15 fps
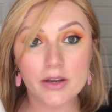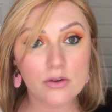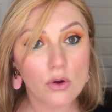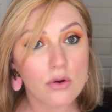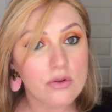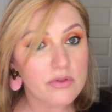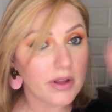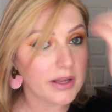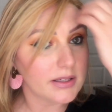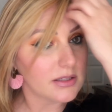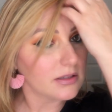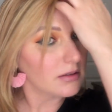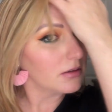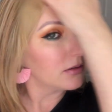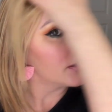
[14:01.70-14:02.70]
know
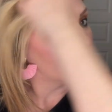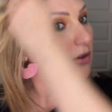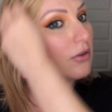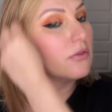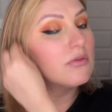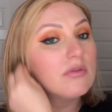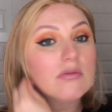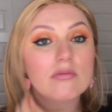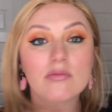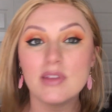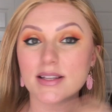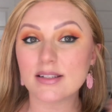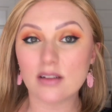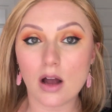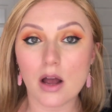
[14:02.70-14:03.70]
that, so
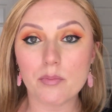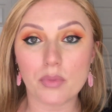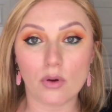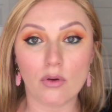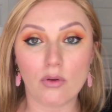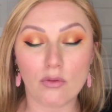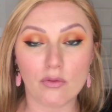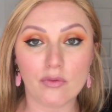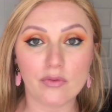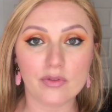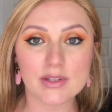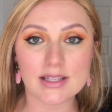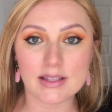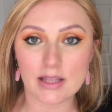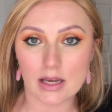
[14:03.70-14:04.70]
this type of
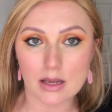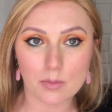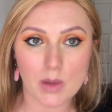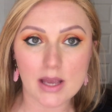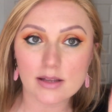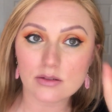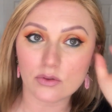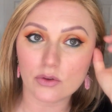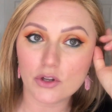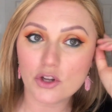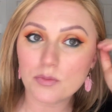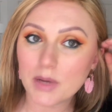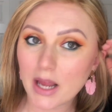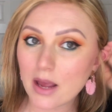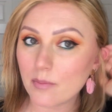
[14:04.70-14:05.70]
synthetic mix or
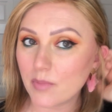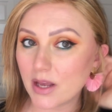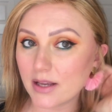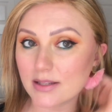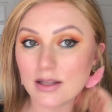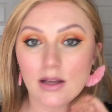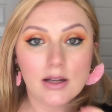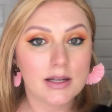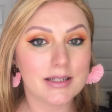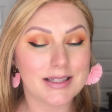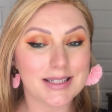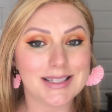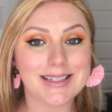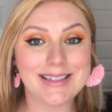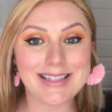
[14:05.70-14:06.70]
human hair mix
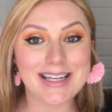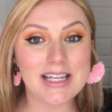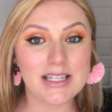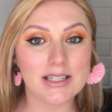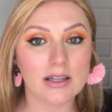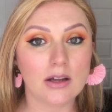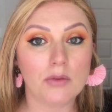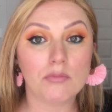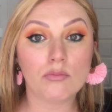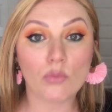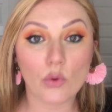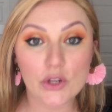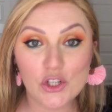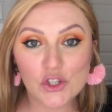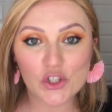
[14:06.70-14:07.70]
does need
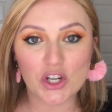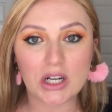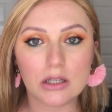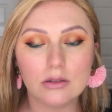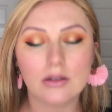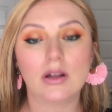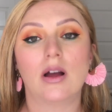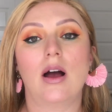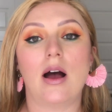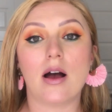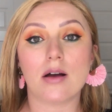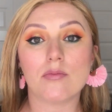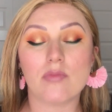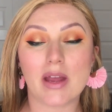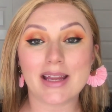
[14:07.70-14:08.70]
moisture.
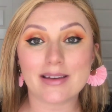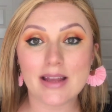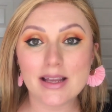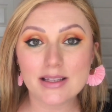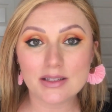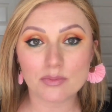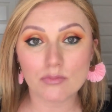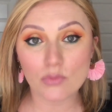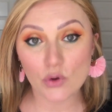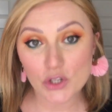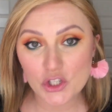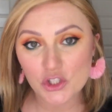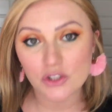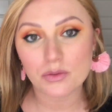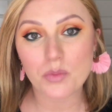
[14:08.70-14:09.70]
It needs
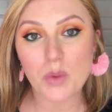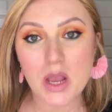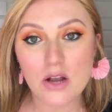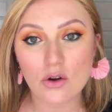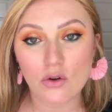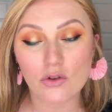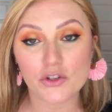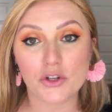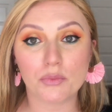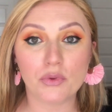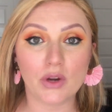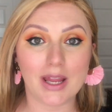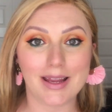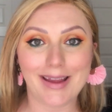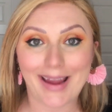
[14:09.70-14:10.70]
moisture because you're
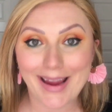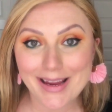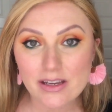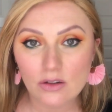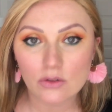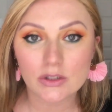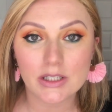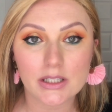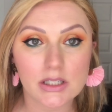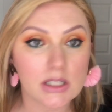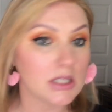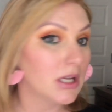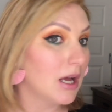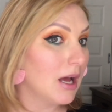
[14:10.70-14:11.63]
putting heat on it.